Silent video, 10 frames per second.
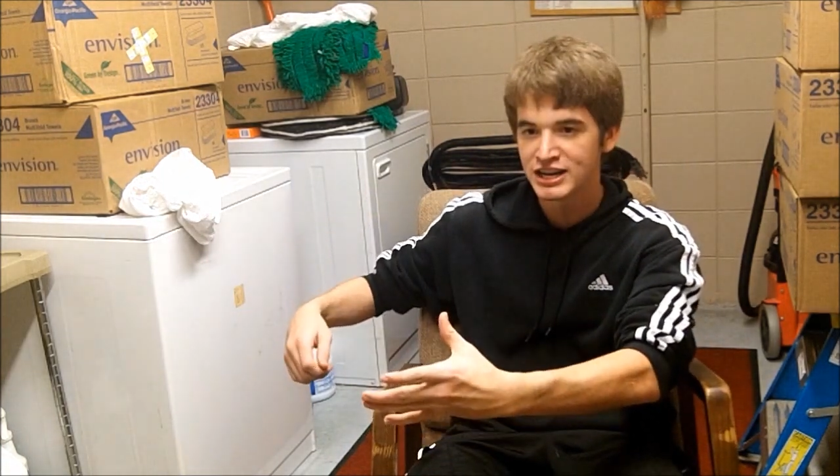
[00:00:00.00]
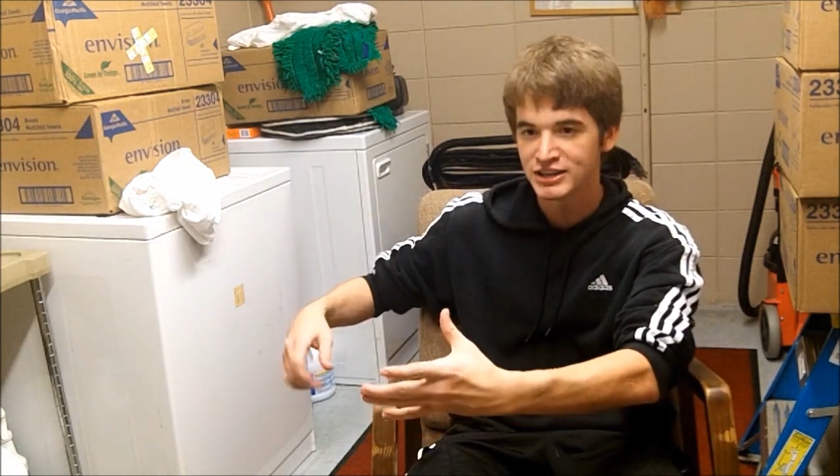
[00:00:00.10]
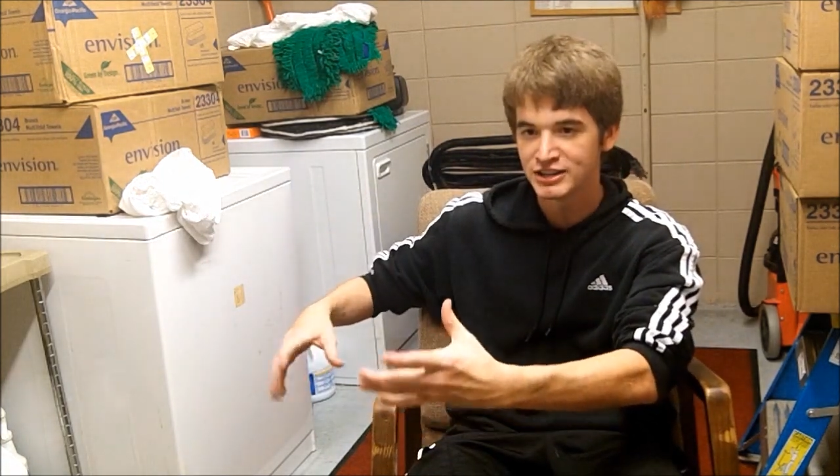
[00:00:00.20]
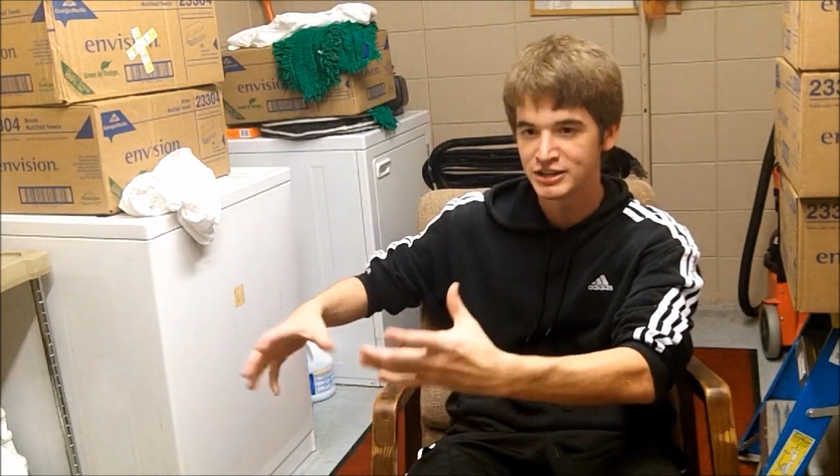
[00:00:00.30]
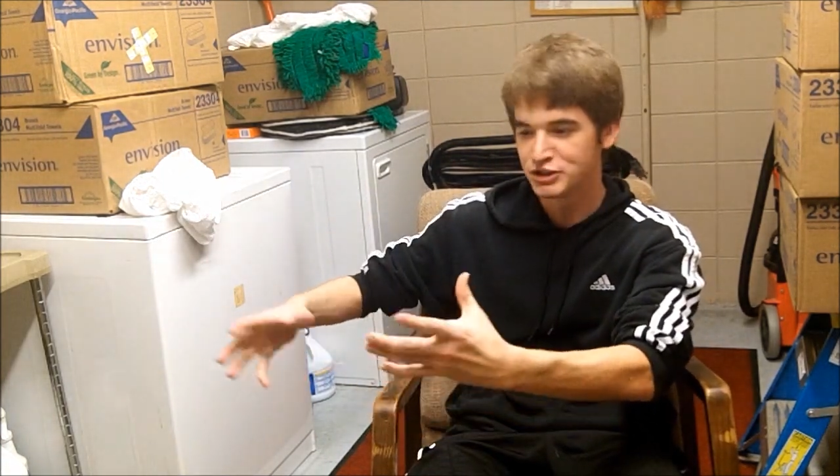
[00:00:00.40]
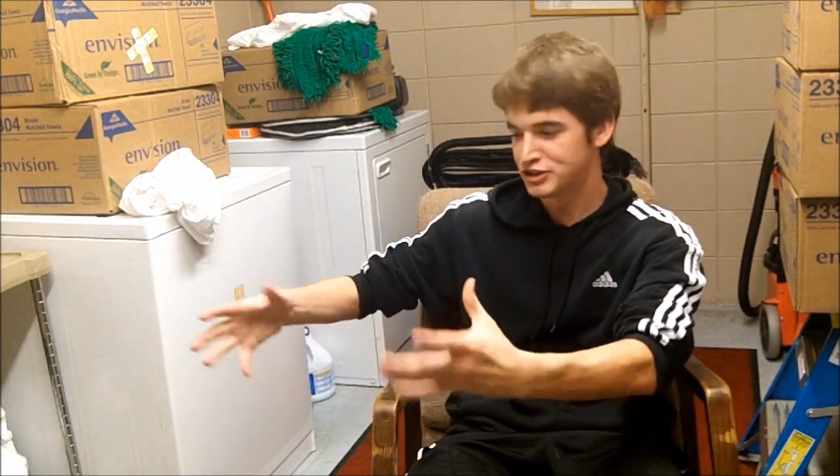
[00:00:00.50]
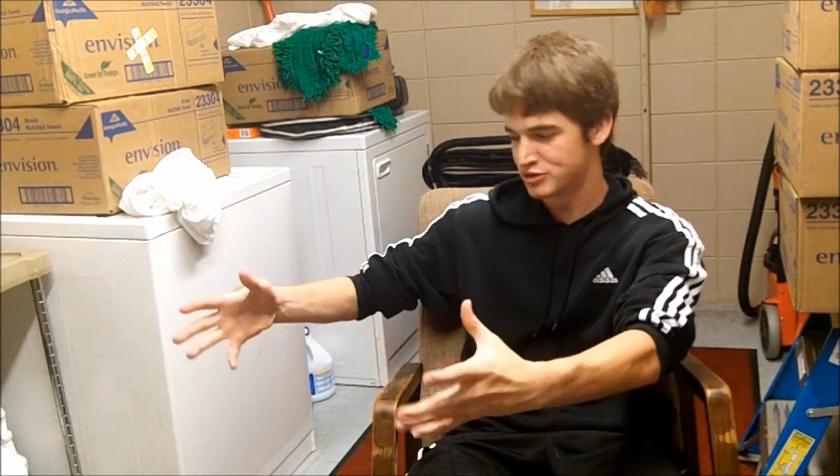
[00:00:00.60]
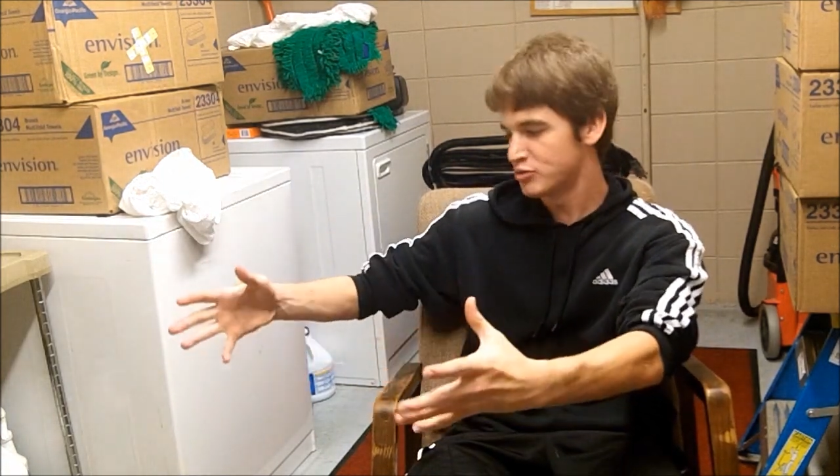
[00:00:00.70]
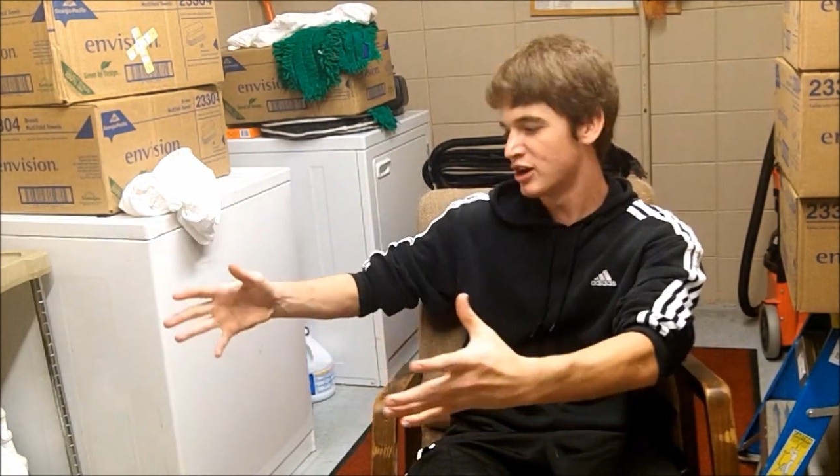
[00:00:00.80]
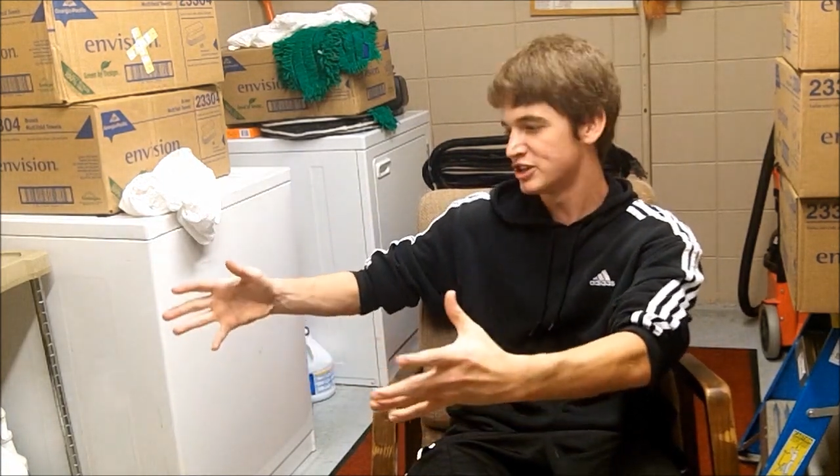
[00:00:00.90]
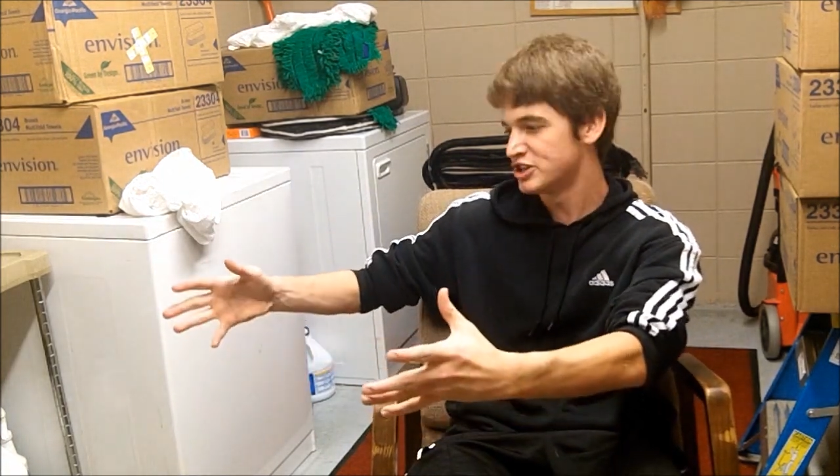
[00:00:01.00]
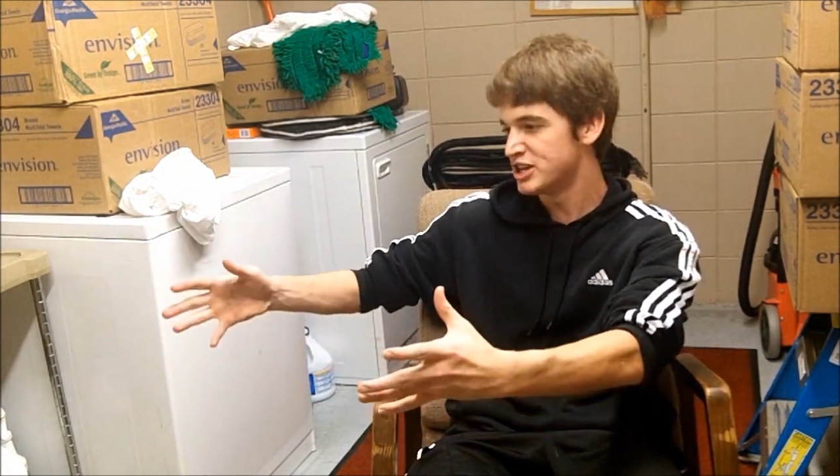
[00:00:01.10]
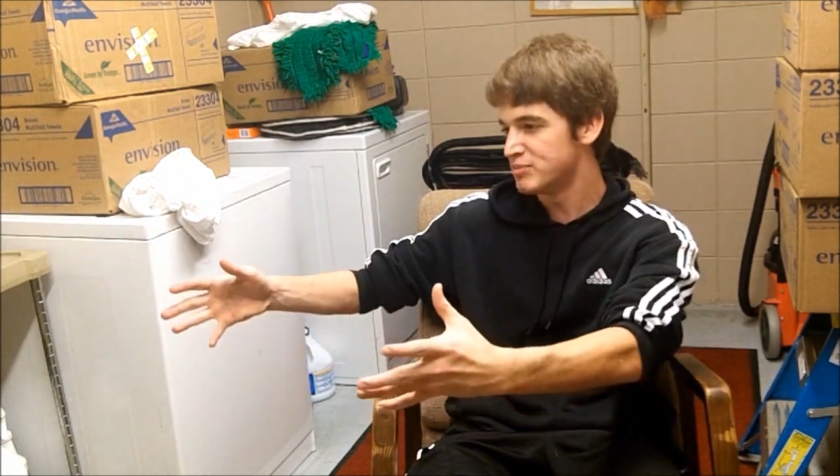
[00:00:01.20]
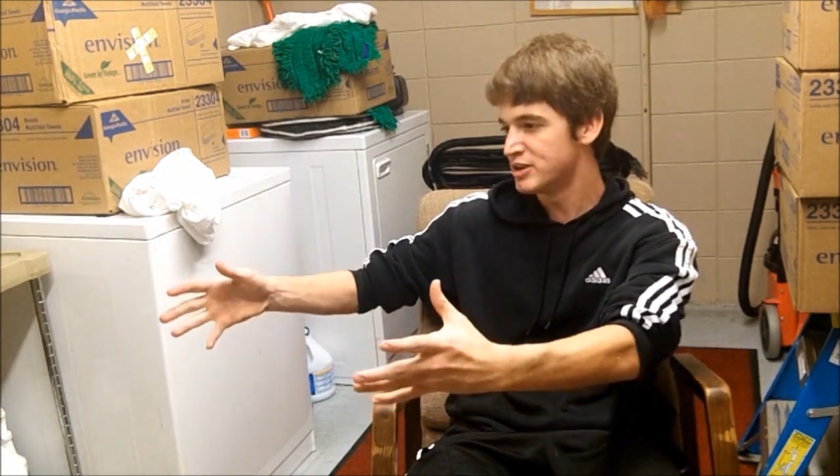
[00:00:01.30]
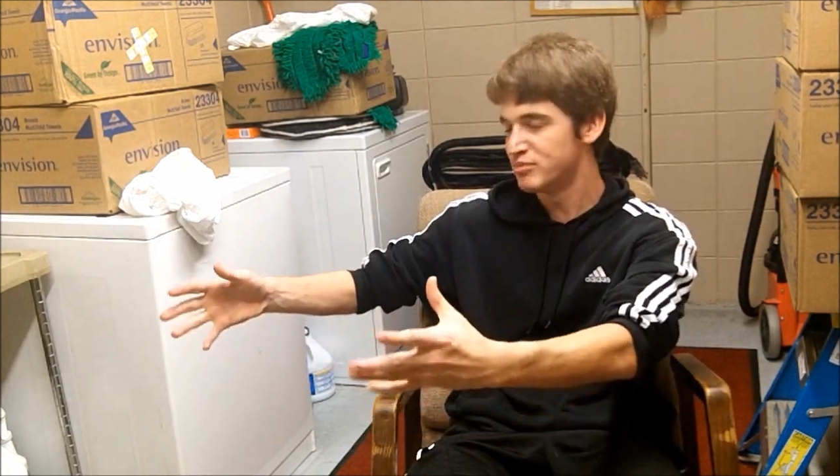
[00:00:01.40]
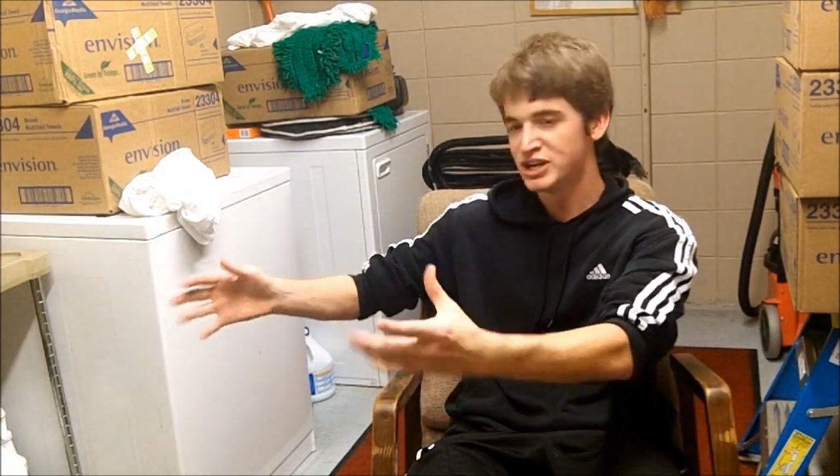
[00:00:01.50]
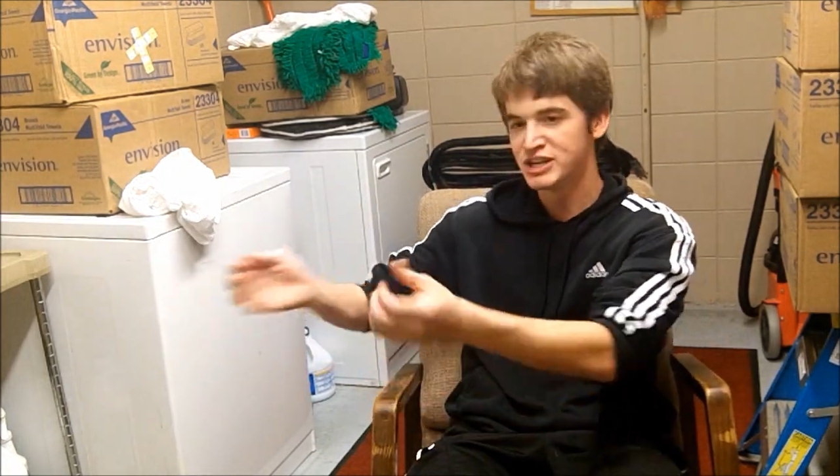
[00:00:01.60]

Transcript: and then you just watch GPB